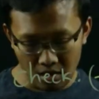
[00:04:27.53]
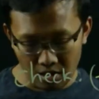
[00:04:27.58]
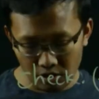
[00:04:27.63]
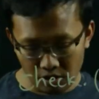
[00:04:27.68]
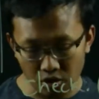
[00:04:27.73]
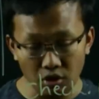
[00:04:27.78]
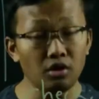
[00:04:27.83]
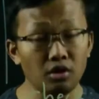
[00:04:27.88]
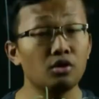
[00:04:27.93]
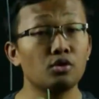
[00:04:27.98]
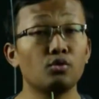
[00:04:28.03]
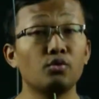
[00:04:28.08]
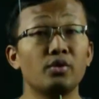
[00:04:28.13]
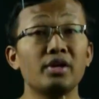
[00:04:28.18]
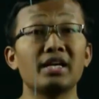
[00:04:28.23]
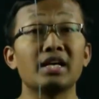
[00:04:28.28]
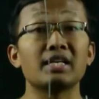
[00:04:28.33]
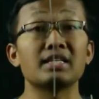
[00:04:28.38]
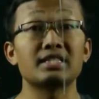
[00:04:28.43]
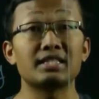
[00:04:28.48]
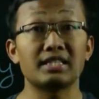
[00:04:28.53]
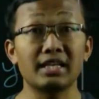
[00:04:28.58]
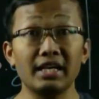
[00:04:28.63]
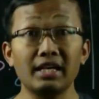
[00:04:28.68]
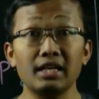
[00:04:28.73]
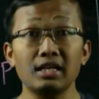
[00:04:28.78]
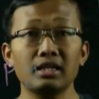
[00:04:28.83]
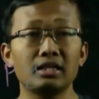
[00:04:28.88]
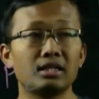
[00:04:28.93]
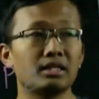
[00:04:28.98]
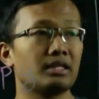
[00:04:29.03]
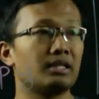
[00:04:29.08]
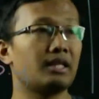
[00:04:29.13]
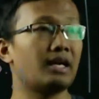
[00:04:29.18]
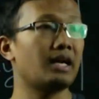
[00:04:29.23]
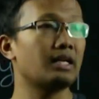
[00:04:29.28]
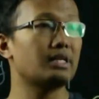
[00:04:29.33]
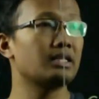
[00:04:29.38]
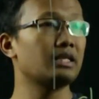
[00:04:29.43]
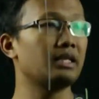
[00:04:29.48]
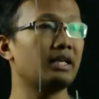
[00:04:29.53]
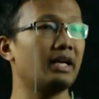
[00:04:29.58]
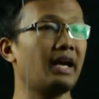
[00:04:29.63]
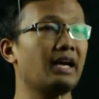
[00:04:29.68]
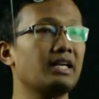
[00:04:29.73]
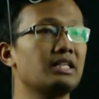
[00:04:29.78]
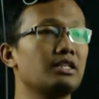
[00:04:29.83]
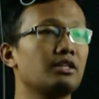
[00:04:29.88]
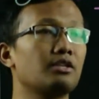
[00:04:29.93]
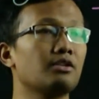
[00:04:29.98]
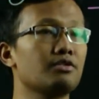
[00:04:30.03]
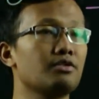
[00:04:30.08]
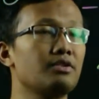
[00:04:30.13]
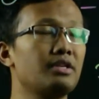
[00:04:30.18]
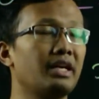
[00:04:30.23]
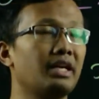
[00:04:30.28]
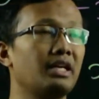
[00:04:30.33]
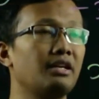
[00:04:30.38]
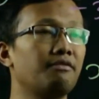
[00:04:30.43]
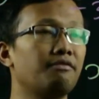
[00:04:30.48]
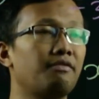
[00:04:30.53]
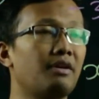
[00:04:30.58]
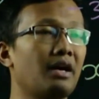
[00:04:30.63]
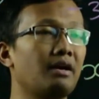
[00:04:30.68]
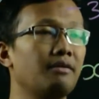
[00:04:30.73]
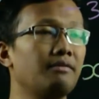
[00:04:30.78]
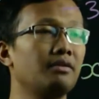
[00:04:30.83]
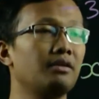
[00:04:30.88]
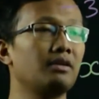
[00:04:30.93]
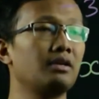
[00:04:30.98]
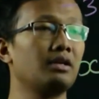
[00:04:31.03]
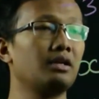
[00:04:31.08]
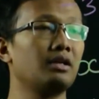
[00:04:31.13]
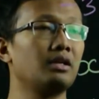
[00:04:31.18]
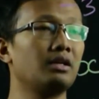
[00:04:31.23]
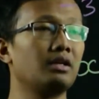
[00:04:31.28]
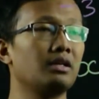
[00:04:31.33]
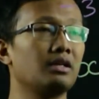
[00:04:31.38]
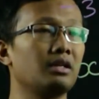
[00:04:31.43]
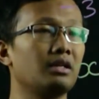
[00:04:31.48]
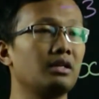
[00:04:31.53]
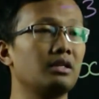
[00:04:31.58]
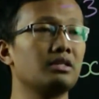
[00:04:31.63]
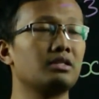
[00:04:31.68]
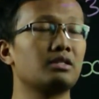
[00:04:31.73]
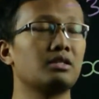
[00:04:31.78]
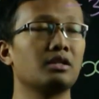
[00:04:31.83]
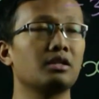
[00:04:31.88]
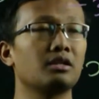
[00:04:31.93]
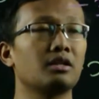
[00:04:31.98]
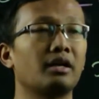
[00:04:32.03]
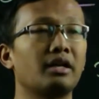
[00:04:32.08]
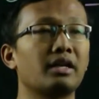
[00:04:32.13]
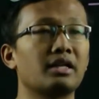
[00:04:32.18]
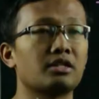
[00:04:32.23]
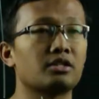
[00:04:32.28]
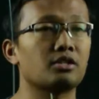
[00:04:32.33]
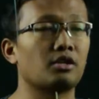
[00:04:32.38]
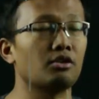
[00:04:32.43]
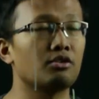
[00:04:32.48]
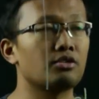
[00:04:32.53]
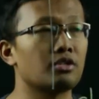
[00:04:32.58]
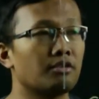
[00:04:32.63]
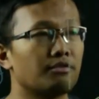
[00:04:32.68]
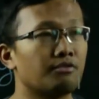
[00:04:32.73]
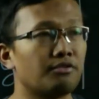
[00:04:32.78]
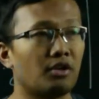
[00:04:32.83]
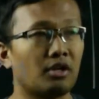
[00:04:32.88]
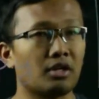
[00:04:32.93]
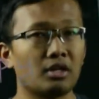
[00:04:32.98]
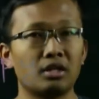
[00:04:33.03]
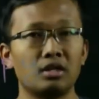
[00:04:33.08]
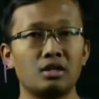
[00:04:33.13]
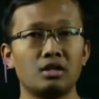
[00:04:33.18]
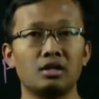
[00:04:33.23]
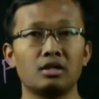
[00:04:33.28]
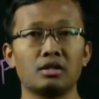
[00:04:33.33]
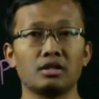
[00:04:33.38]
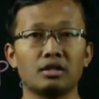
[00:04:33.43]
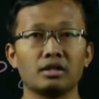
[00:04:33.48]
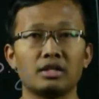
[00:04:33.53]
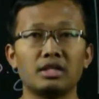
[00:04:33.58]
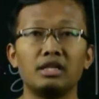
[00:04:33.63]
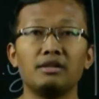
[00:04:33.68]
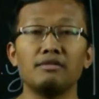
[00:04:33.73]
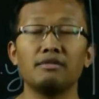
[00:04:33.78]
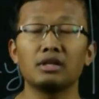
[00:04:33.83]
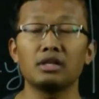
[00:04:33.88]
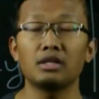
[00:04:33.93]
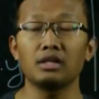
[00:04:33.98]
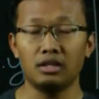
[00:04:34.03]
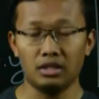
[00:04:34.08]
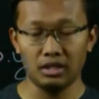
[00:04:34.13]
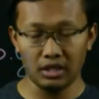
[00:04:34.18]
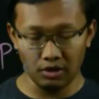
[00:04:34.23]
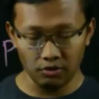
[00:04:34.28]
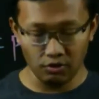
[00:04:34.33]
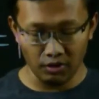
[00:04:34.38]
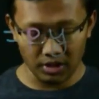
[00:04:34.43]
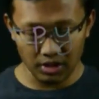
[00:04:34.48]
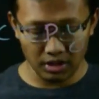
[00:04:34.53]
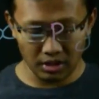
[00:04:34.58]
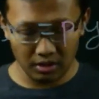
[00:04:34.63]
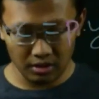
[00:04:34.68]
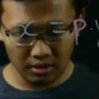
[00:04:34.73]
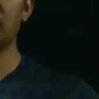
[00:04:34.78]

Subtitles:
So we can say that x equals to -5 is the correct solution for the given equation.